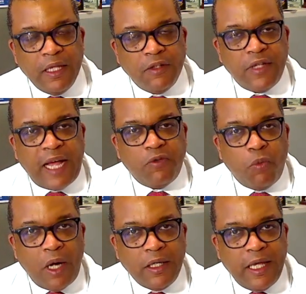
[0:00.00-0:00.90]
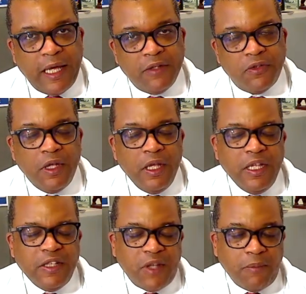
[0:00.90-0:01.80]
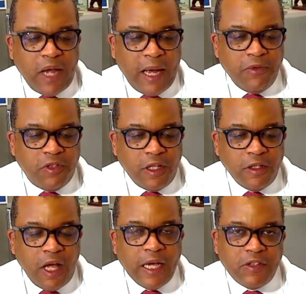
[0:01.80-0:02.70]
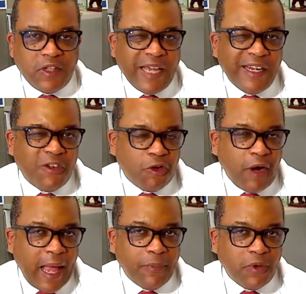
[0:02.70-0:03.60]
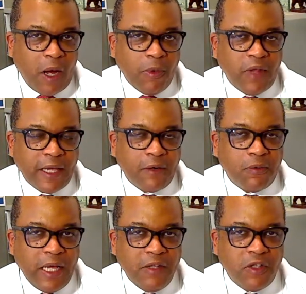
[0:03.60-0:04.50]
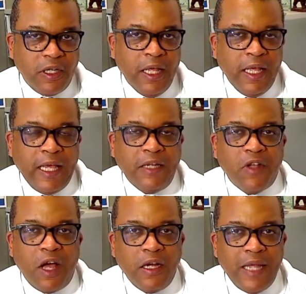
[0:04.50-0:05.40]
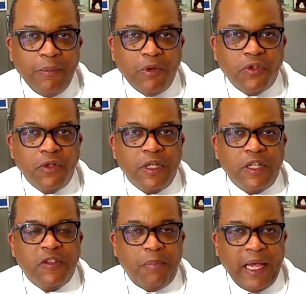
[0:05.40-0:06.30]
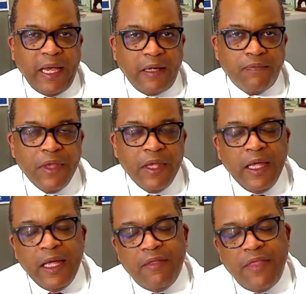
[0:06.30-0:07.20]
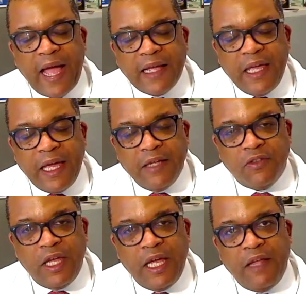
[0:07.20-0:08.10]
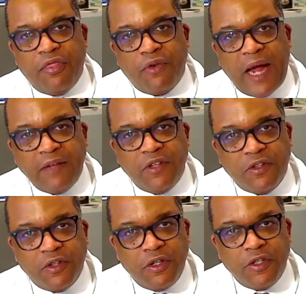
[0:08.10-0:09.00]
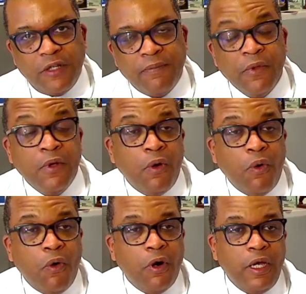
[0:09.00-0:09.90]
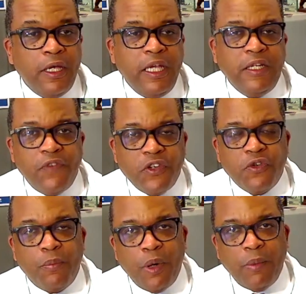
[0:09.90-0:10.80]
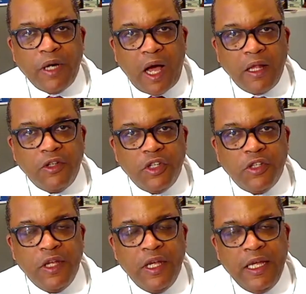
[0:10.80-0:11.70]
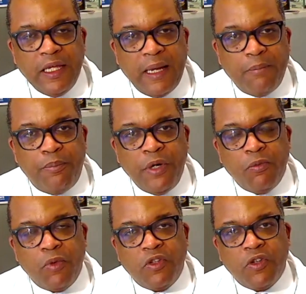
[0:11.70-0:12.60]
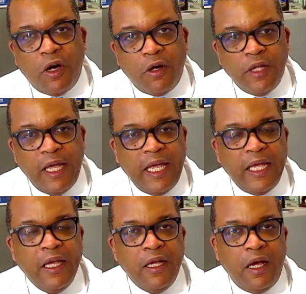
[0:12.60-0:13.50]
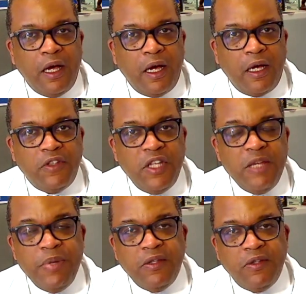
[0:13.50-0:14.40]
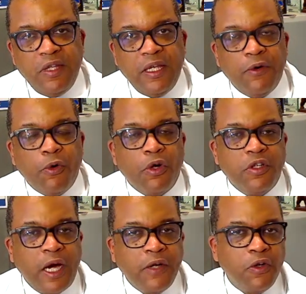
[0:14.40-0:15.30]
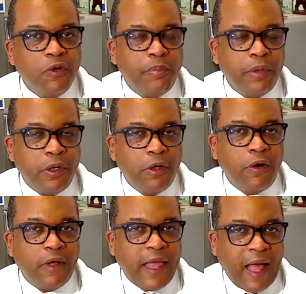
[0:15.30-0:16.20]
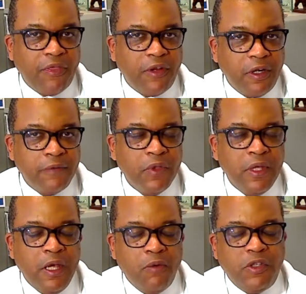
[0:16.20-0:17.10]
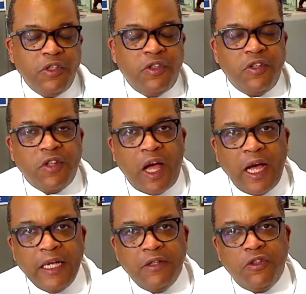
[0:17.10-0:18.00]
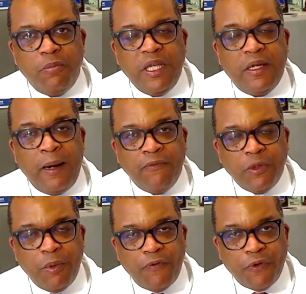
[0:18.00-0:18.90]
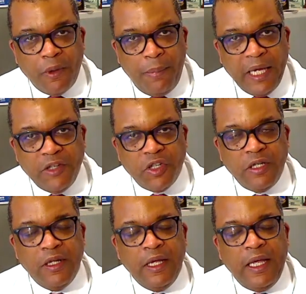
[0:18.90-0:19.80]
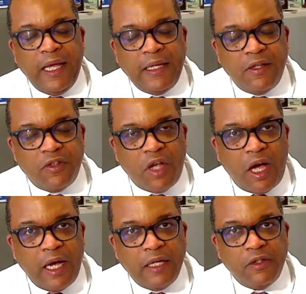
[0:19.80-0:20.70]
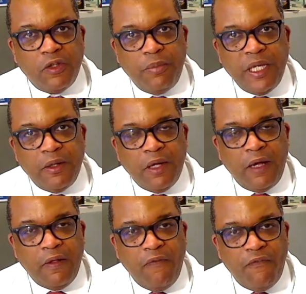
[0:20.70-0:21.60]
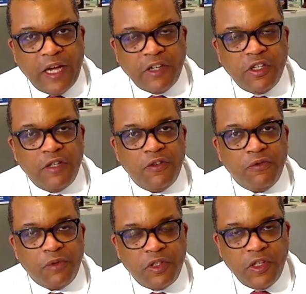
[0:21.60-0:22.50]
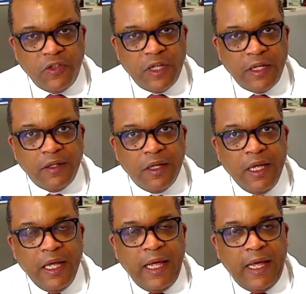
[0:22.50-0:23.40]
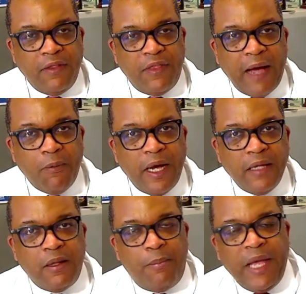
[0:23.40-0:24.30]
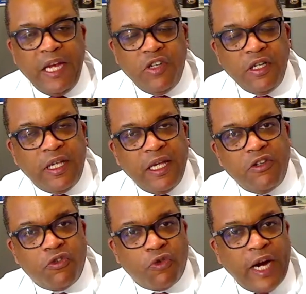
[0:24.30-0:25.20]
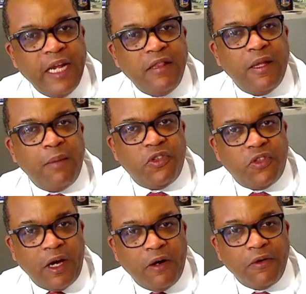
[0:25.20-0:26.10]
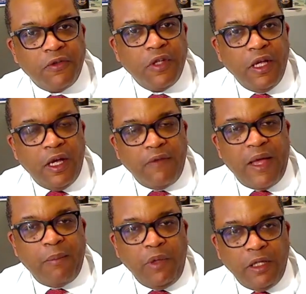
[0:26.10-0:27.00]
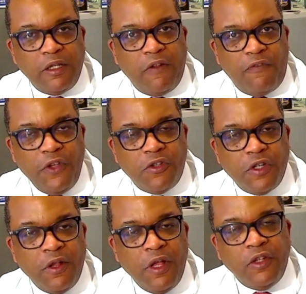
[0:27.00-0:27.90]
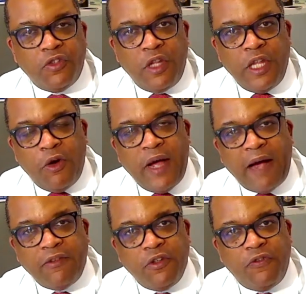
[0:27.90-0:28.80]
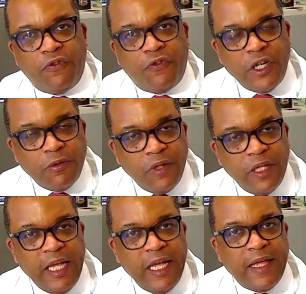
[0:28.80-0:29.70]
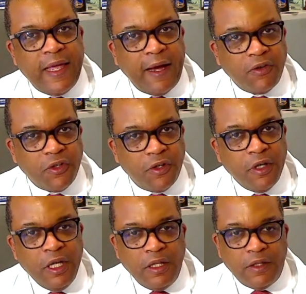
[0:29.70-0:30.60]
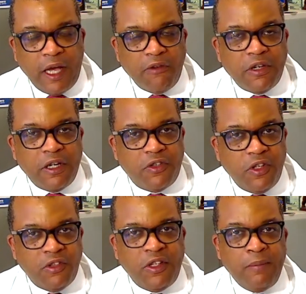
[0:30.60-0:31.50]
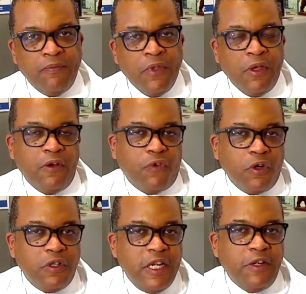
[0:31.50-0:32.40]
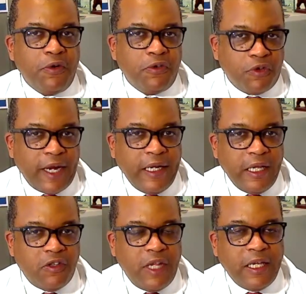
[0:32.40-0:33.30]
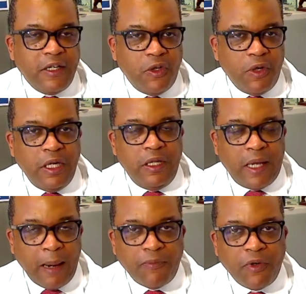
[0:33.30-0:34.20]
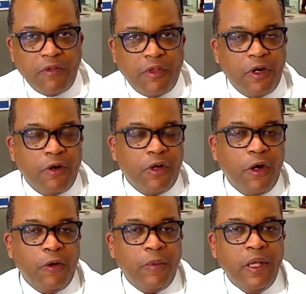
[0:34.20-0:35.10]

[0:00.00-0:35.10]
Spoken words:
So that's one case. Sometimes the lung is kind of trapped, almost like a raisin, and is unable to expand. In that case, a thoracic surgeon or an interventional pulmonologist can put what's called a TPC, or tunneled pleural catheter, which is designed to be comfortable for the patient and designed to be infection resistant. And that way the patient can drain themselves of that malignant effusion, so they don't have to frequently encounter the healthcare system for needle drainage. They could do it in the comfort of their own home.